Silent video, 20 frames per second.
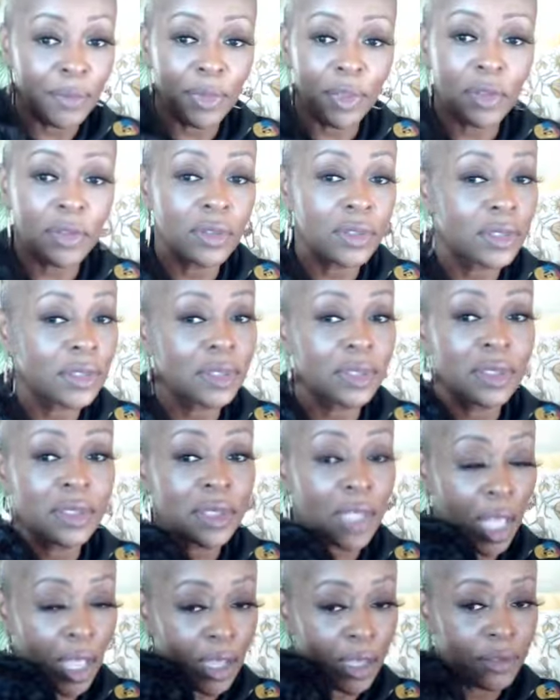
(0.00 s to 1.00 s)

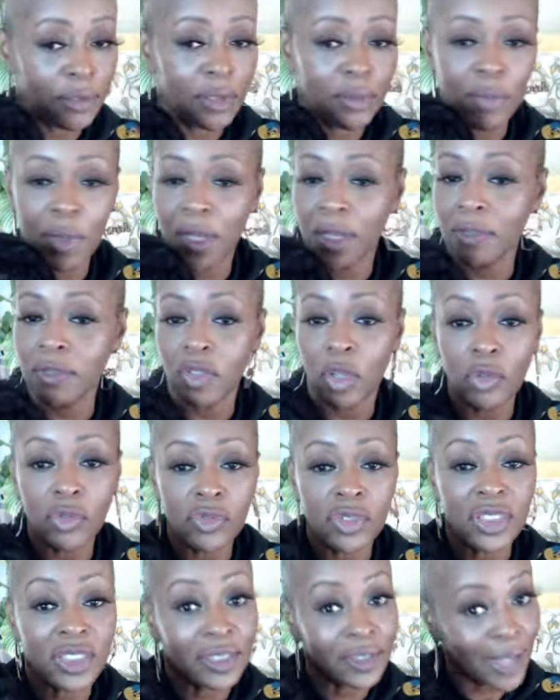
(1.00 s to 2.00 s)
smell. Don't
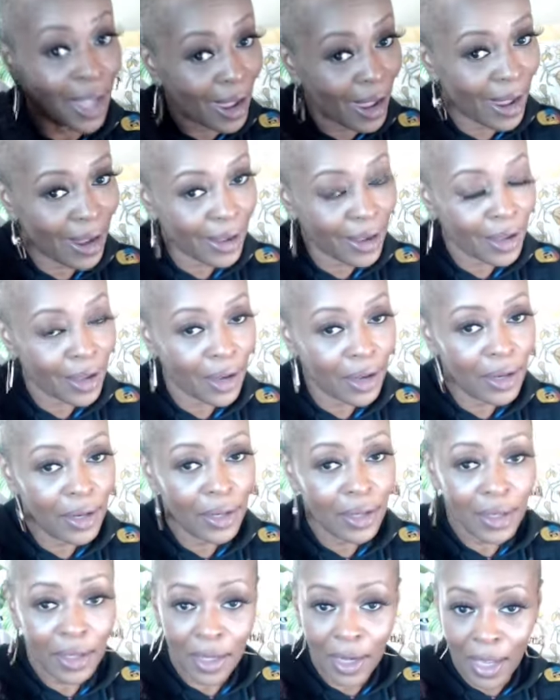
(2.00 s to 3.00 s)
stank
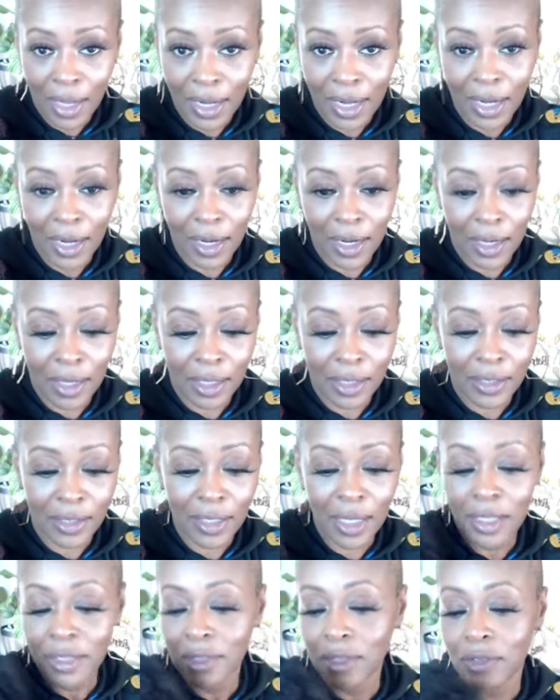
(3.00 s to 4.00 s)
like
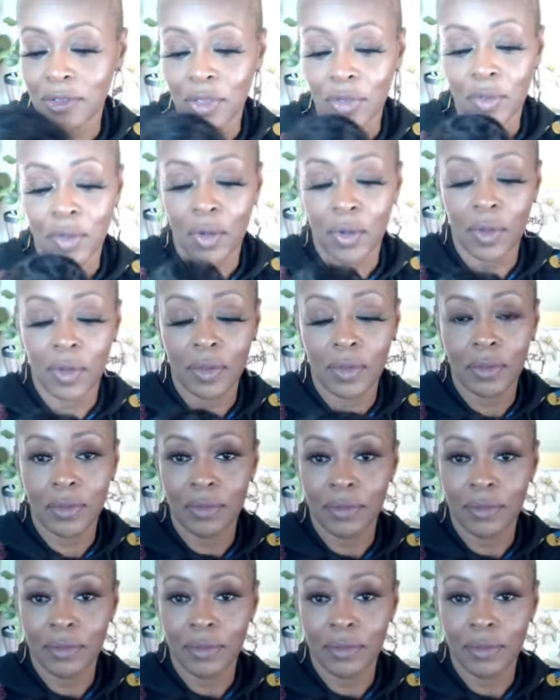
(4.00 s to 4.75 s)
another so-called